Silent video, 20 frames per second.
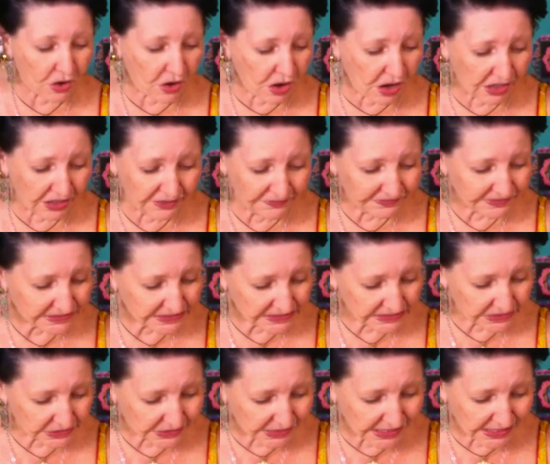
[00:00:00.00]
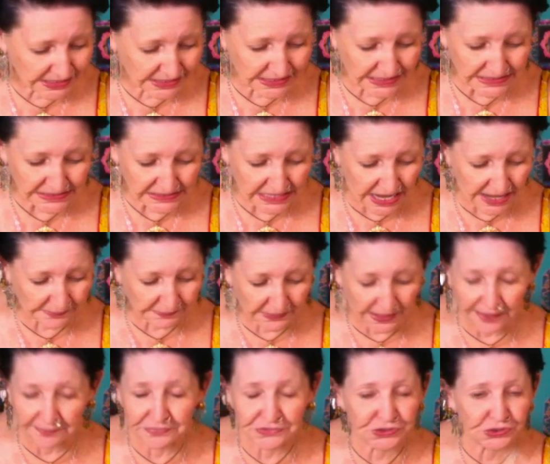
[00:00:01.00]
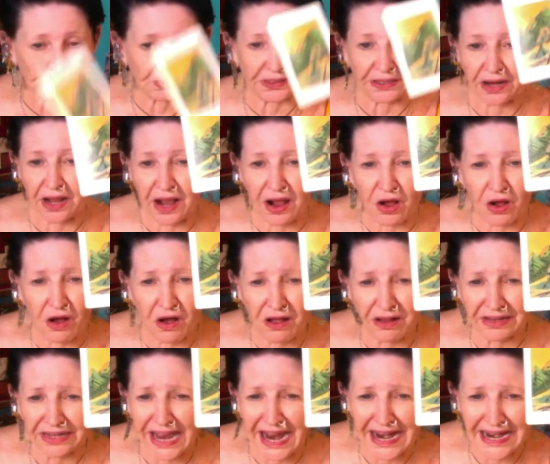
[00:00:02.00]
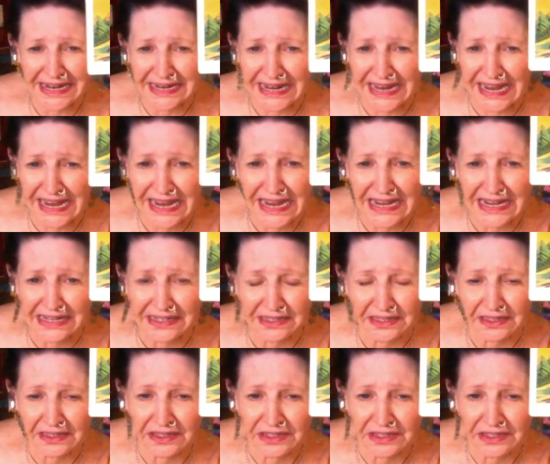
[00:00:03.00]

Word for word: All of us are in this. I'm I'm doing all I can